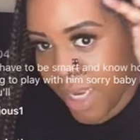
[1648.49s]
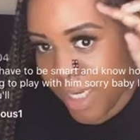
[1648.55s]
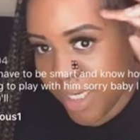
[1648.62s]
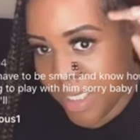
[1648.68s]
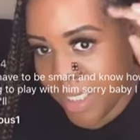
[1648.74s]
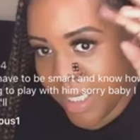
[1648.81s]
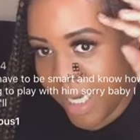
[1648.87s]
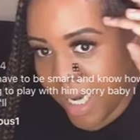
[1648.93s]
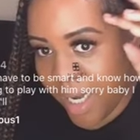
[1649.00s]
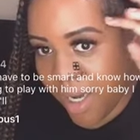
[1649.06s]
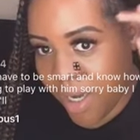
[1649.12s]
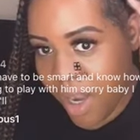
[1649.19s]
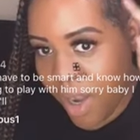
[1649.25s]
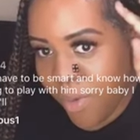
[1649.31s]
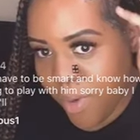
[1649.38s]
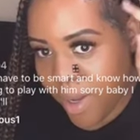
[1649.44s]
just get it
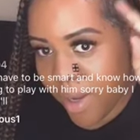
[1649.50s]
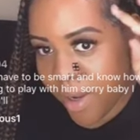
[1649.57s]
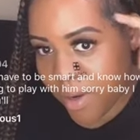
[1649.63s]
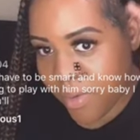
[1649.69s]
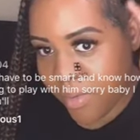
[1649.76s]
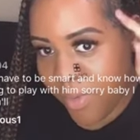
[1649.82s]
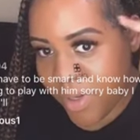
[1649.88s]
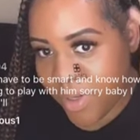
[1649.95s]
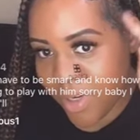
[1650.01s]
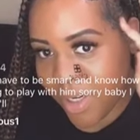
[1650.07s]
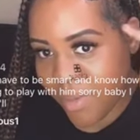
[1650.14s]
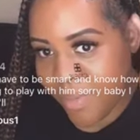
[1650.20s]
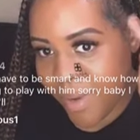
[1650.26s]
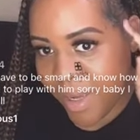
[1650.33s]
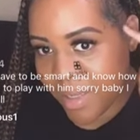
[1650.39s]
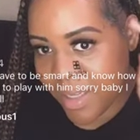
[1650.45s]
going. We talked
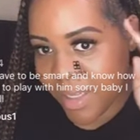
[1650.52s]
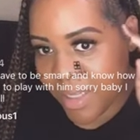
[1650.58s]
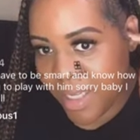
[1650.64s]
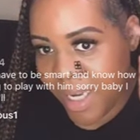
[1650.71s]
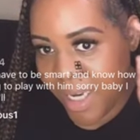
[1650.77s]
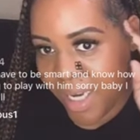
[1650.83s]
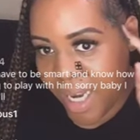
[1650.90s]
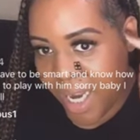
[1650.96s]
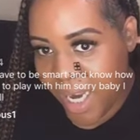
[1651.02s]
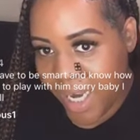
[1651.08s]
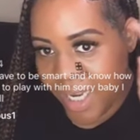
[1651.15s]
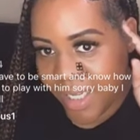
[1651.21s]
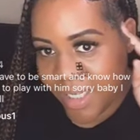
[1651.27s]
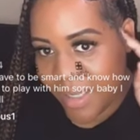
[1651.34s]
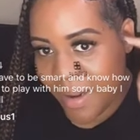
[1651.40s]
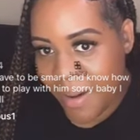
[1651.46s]
about the C days.